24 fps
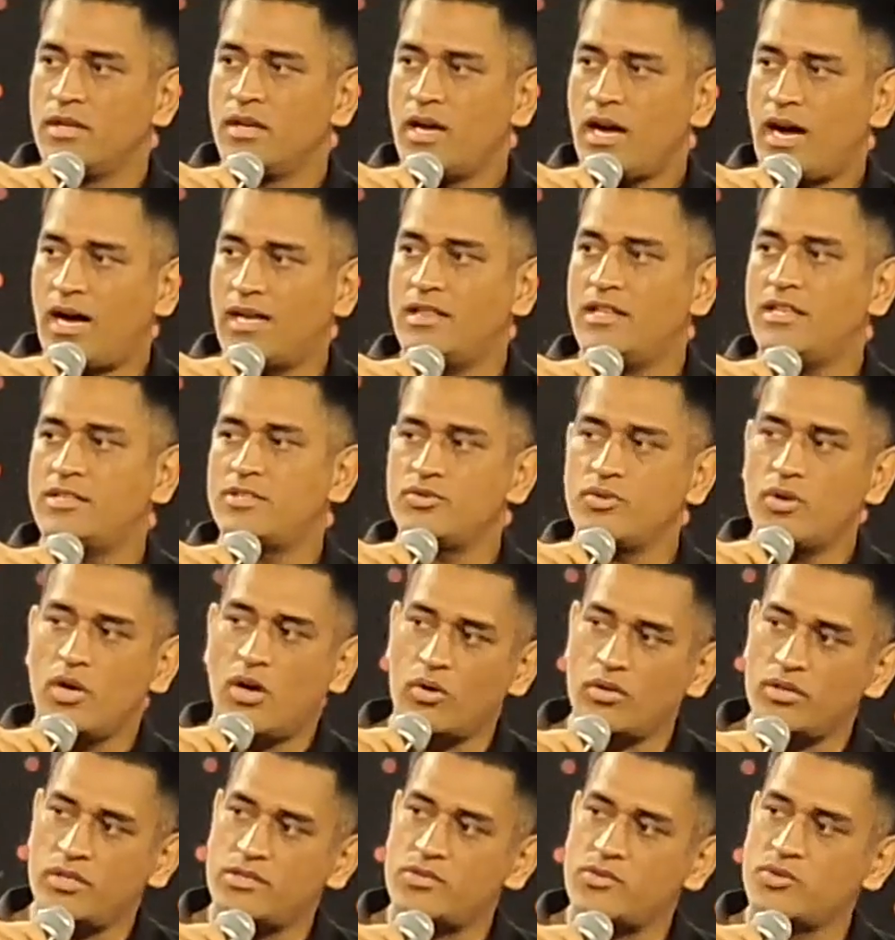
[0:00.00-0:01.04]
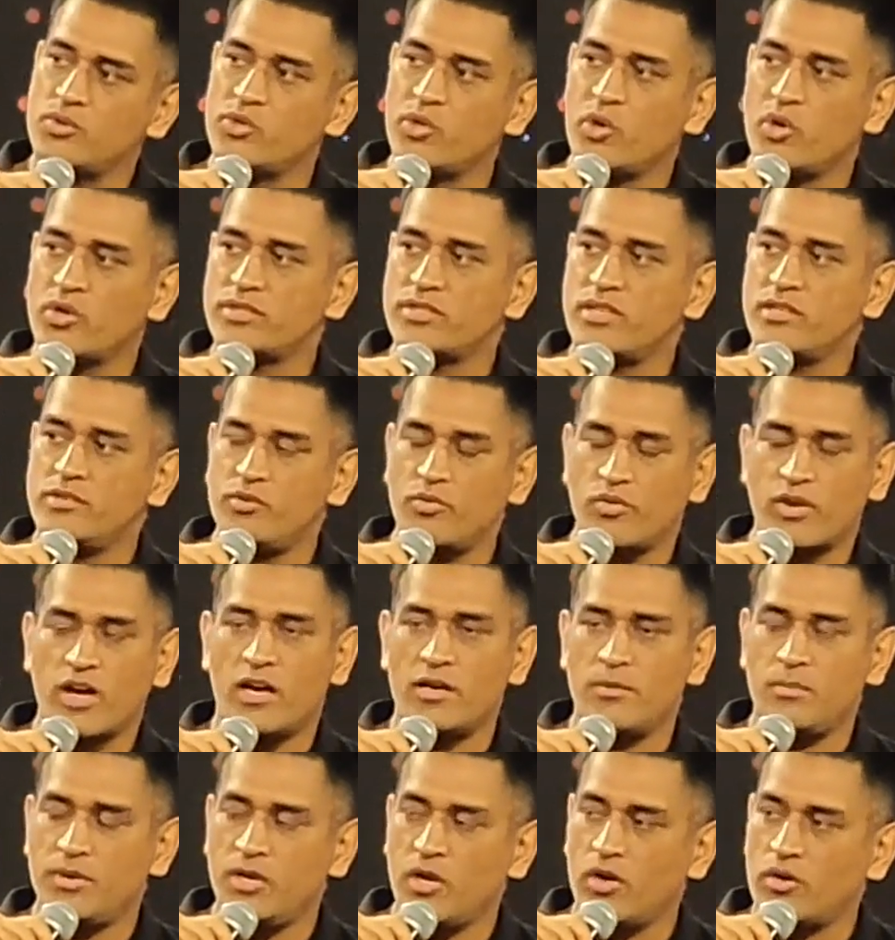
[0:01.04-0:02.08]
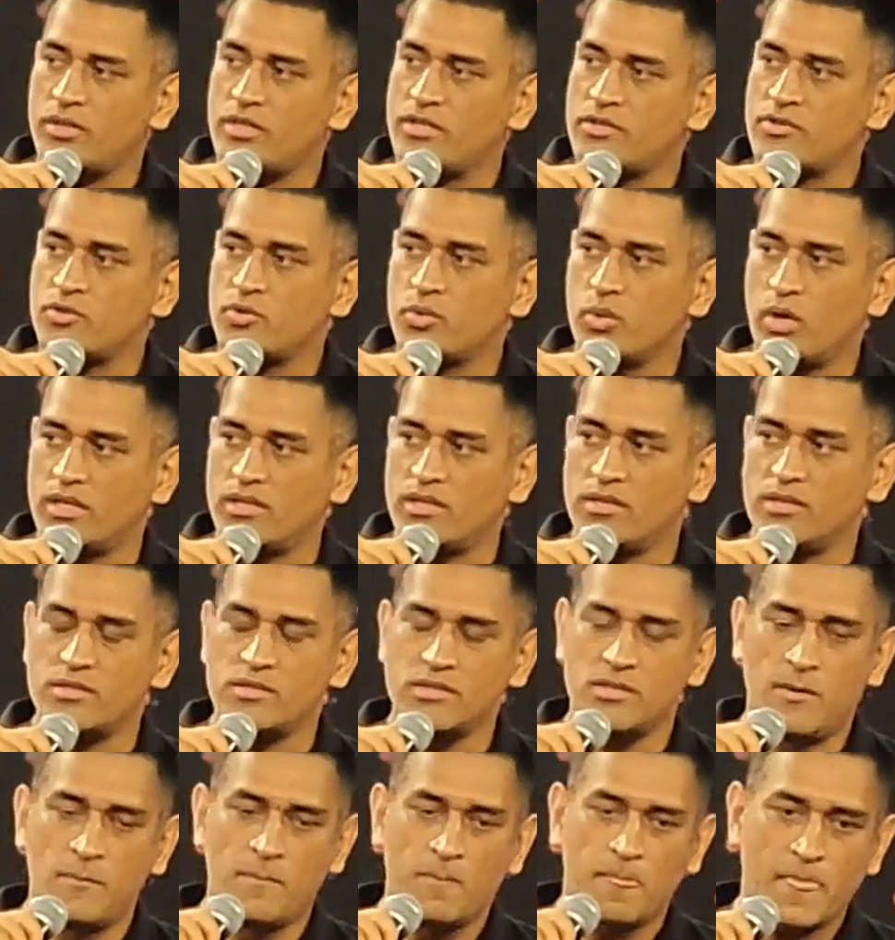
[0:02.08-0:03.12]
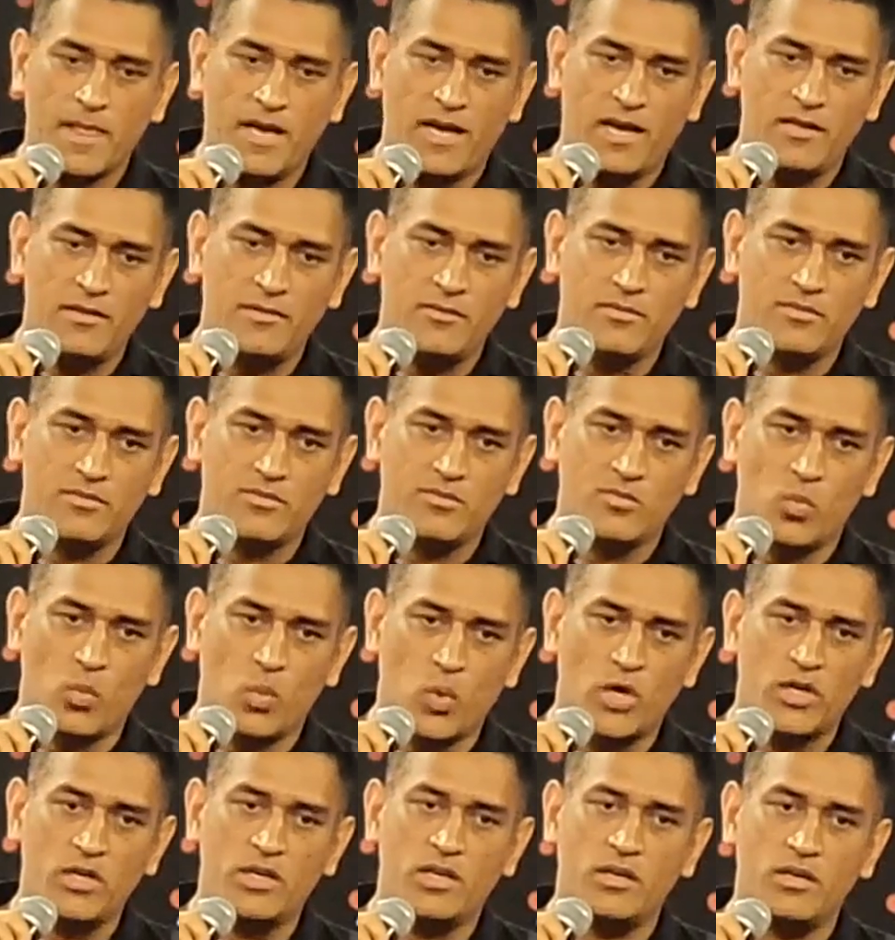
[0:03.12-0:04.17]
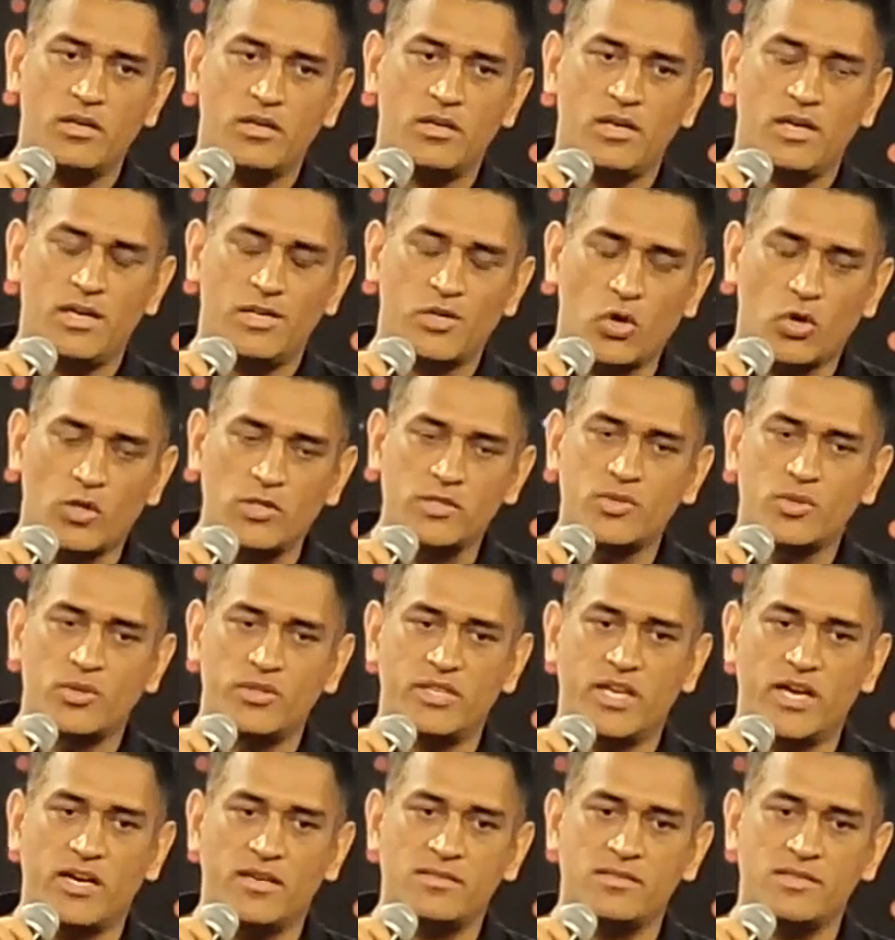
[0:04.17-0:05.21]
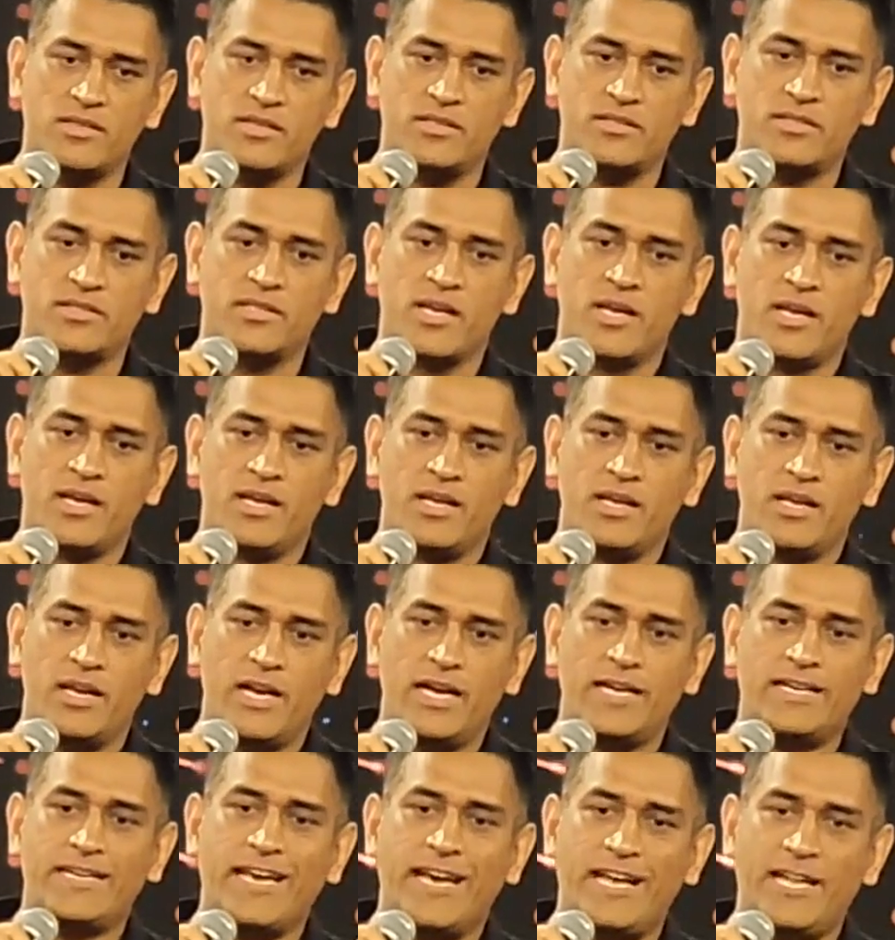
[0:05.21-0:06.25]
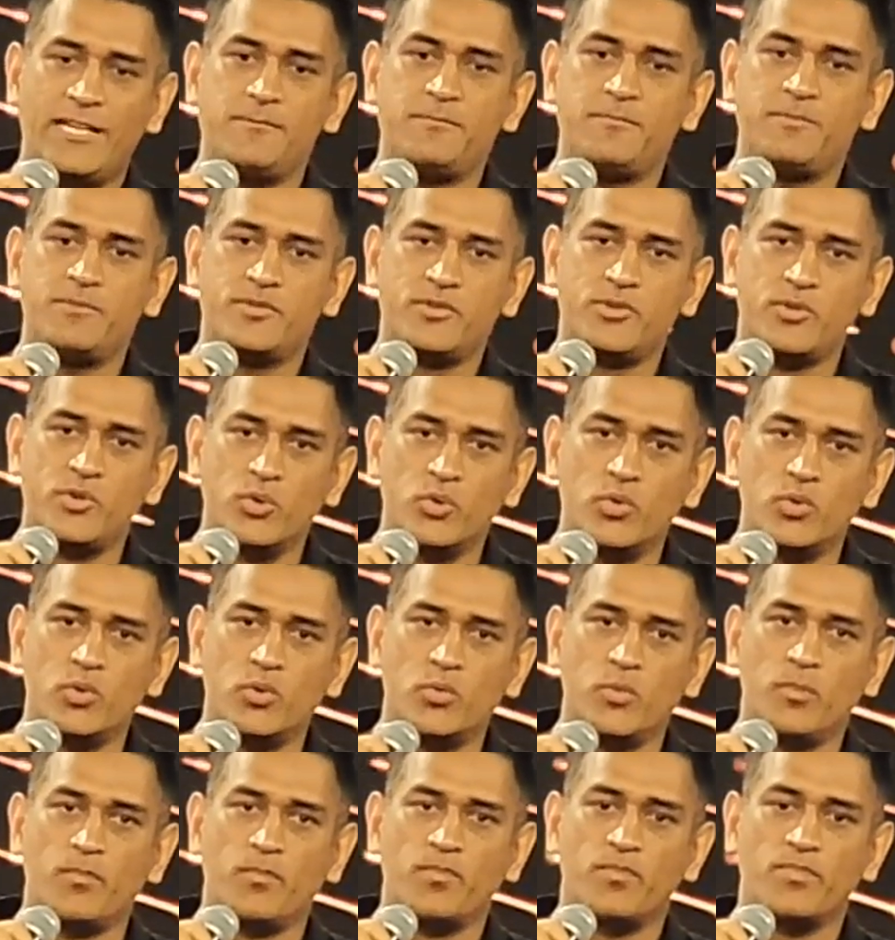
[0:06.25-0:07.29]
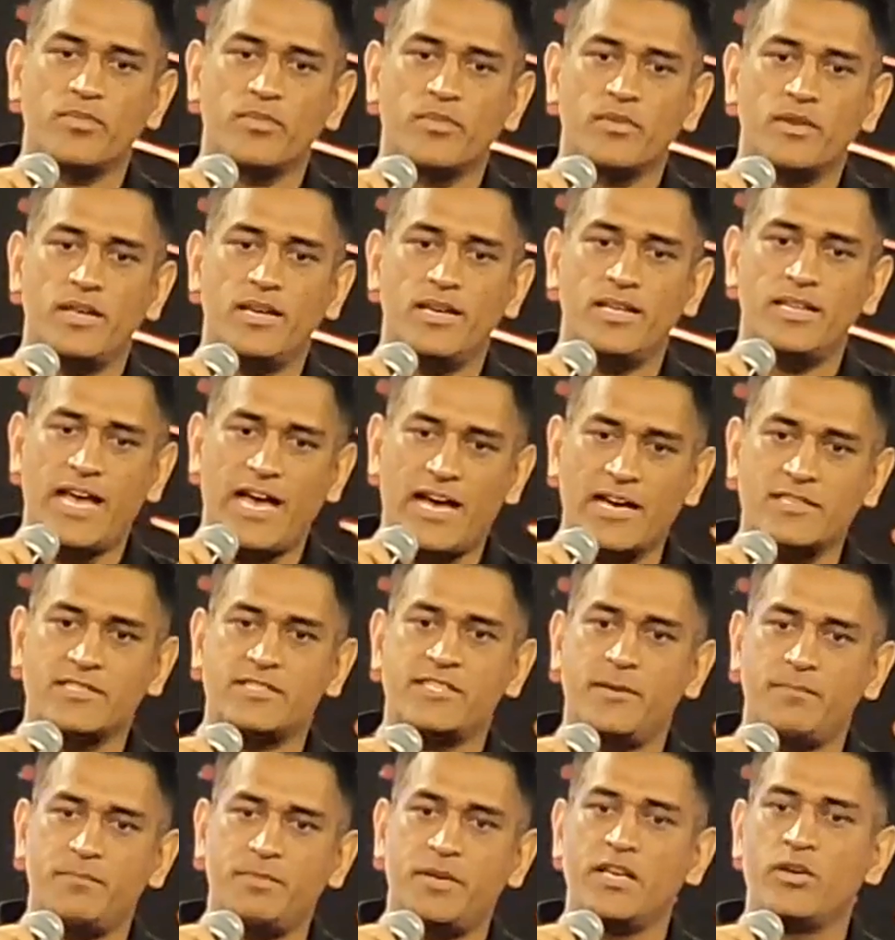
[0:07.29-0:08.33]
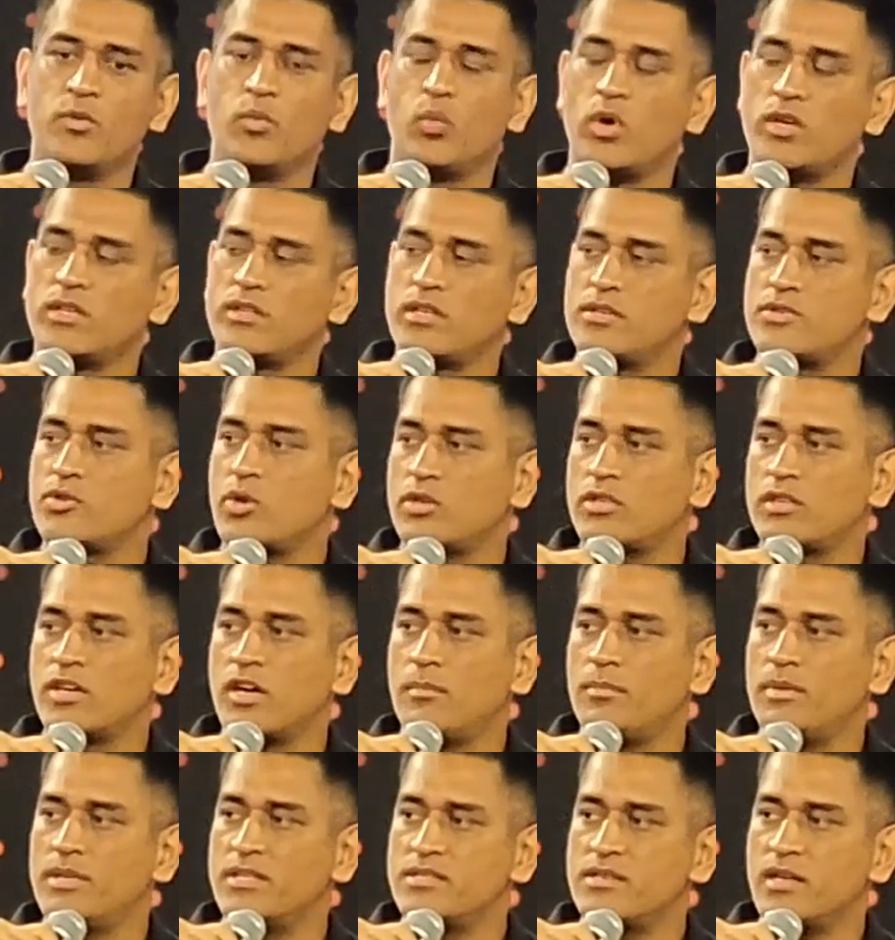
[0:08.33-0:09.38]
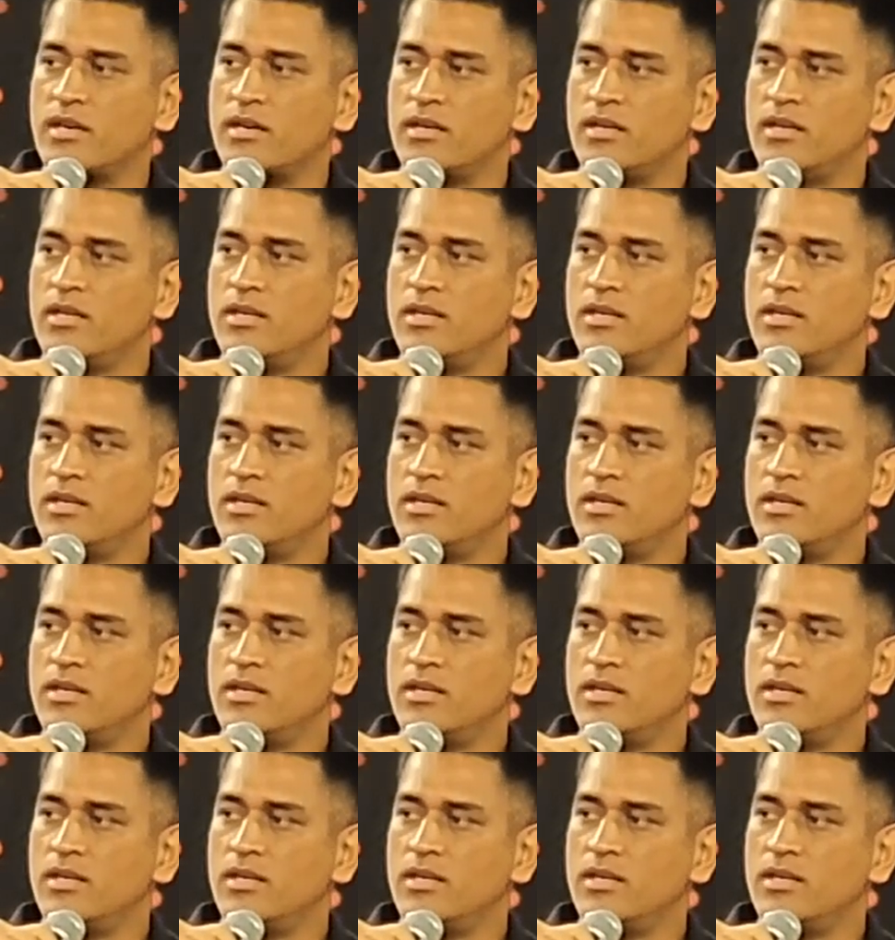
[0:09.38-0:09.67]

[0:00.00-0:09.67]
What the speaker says: Unless you are honest to yourself, you can't be honest to others. And what it also does is, it helps you in accepting what the shortcomings are.